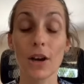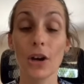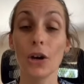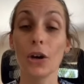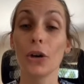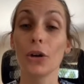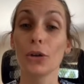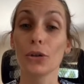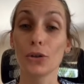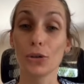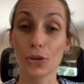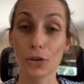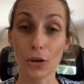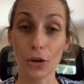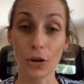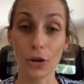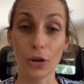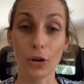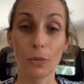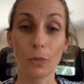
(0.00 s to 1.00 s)

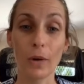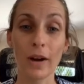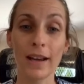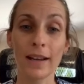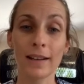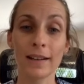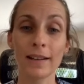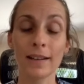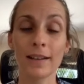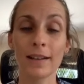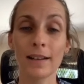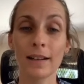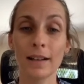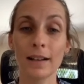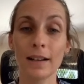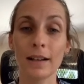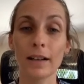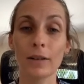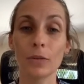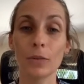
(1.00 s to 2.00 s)
So when
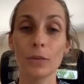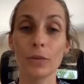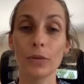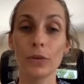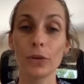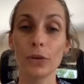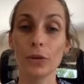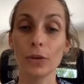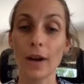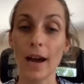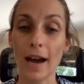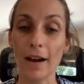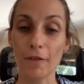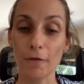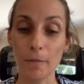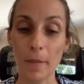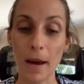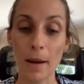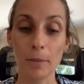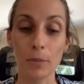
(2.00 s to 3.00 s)
you have
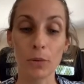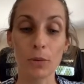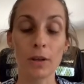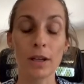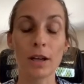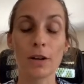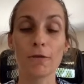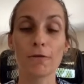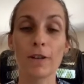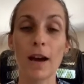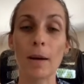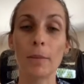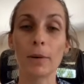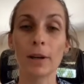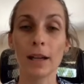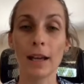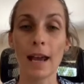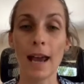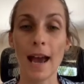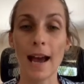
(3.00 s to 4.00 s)
bamboo in a fabric,
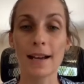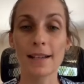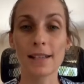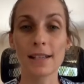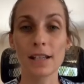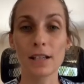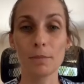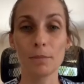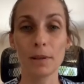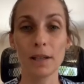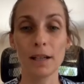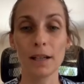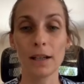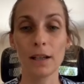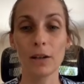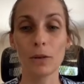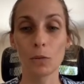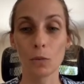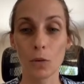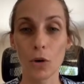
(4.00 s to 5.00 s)
it has to
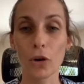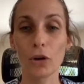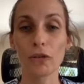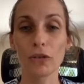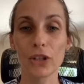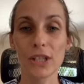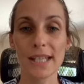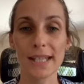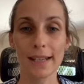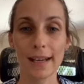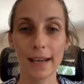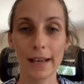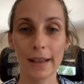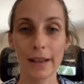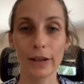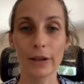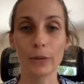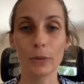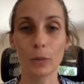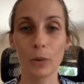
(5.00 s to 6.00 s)
be woven
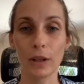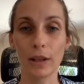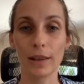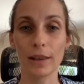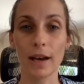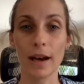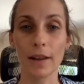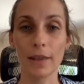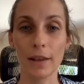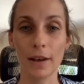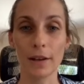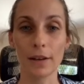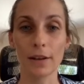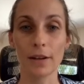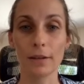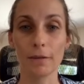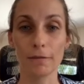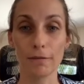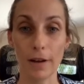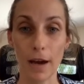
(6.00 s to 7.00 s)
together with another
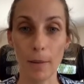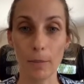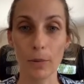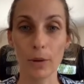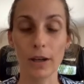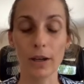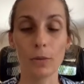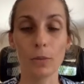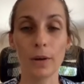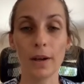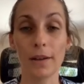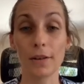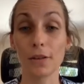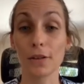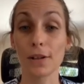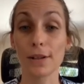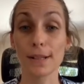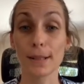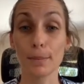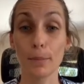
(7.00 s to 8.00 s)
fabric, whether
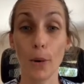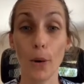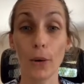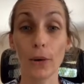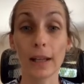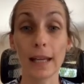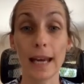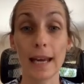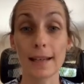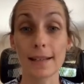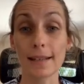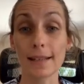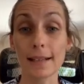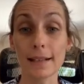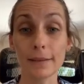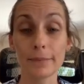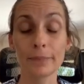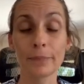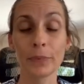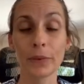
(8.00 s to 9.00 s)
it's
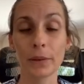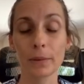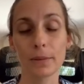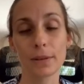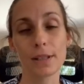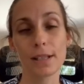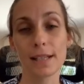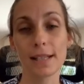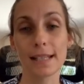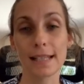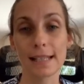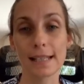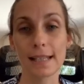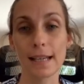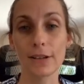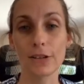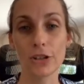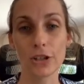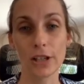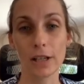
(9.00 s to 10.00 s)
polyester, which is
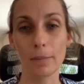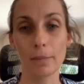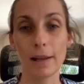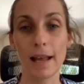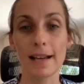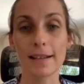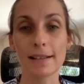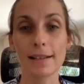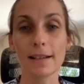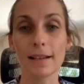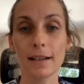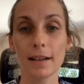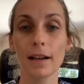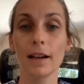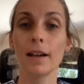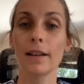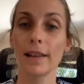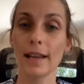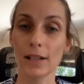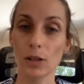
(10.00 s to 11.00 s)
essentially plastic.
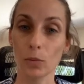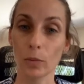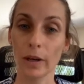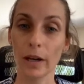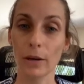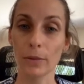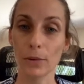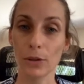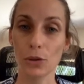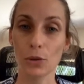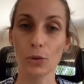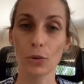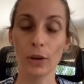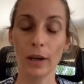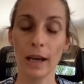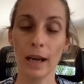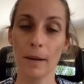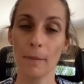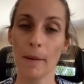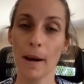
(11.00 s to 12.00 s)
That's when I was
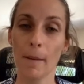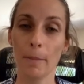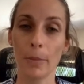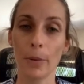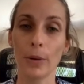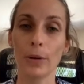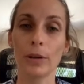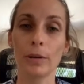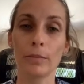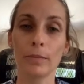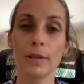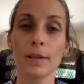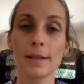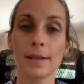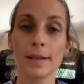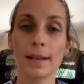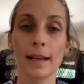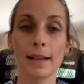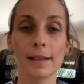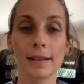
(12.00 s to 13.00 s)
talking about polymers,
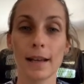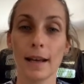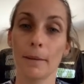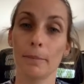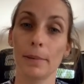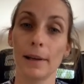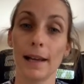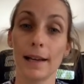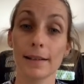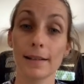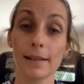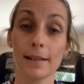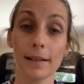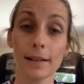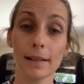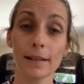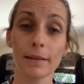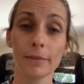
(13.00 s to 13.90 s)
that's a plastic,